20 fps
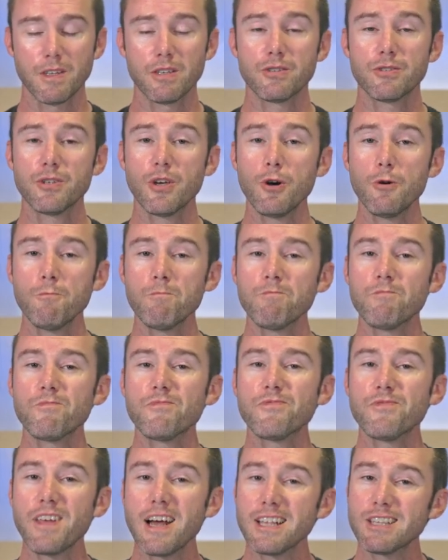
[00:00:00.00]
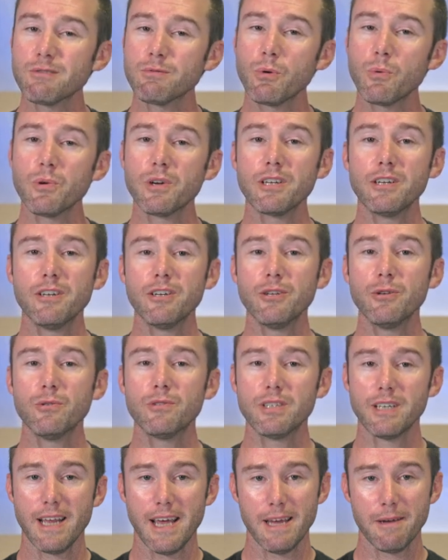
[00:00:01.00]
So that's what we're going to do
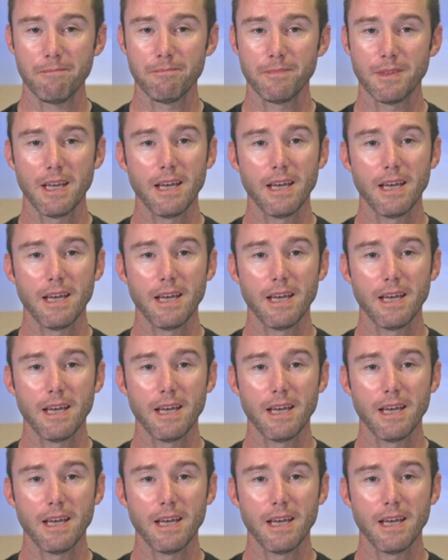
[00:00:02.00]
today.